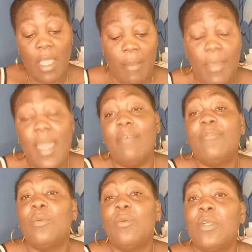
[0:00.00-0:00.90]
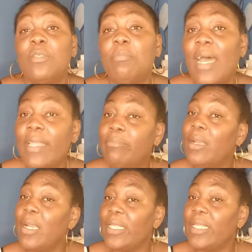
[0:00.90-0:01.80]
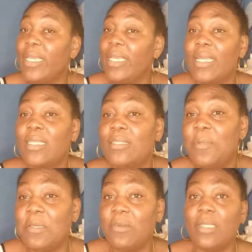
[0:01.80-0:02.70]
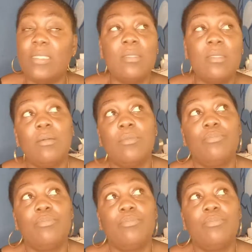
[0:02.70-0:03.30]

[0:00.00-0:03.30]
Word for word: I have too much bad birthday experience, so.